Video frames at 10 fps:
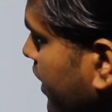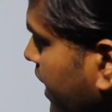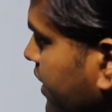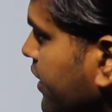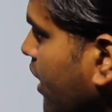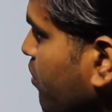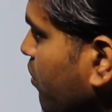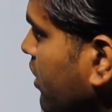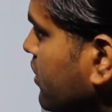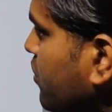write it
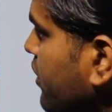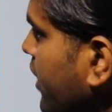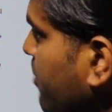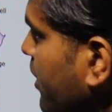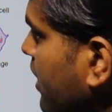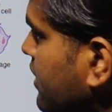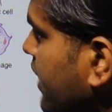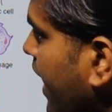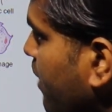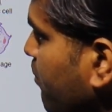downward so it appear as
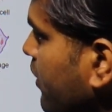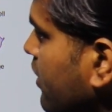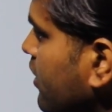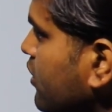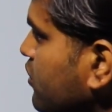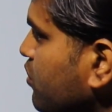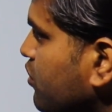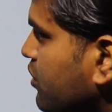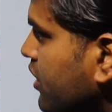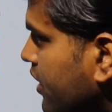the m so
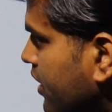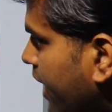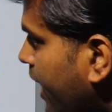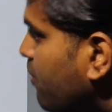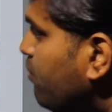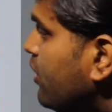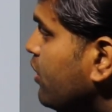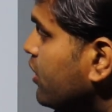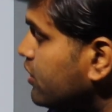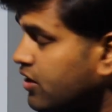
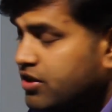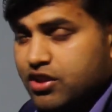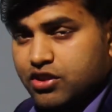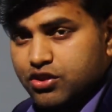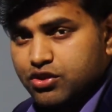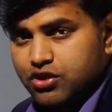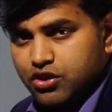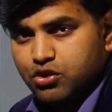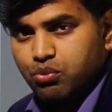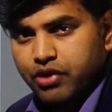M just it is
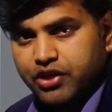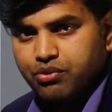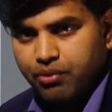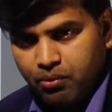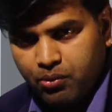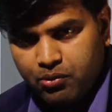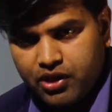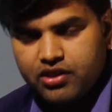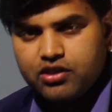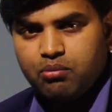just a way to
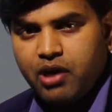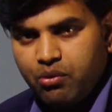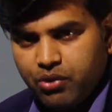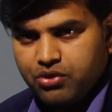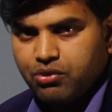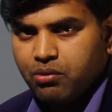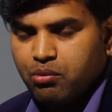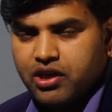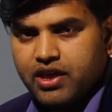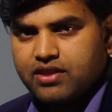remember. It is a my way to
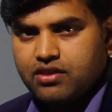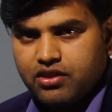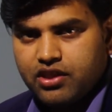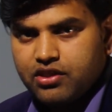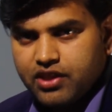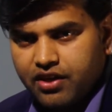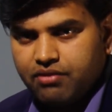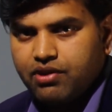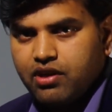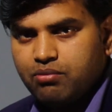remember. It has nothing
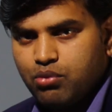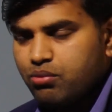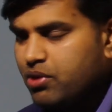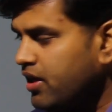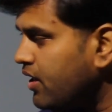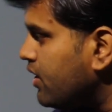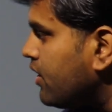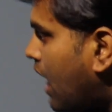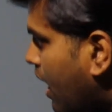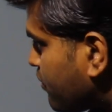scientifically proved.
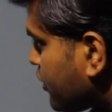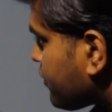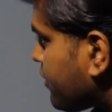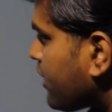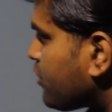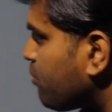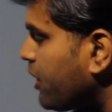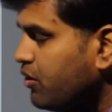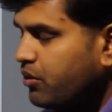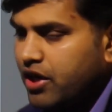I am just trying to
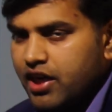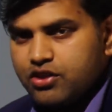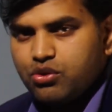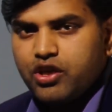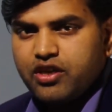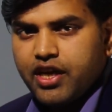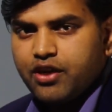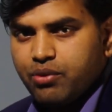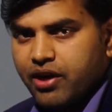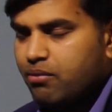make correlate so that you
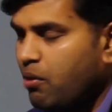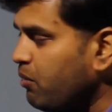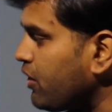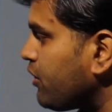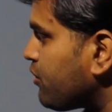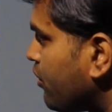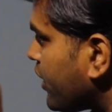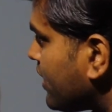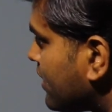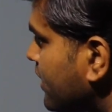can you can remember.
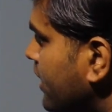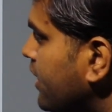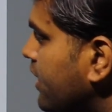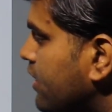Interleukin 3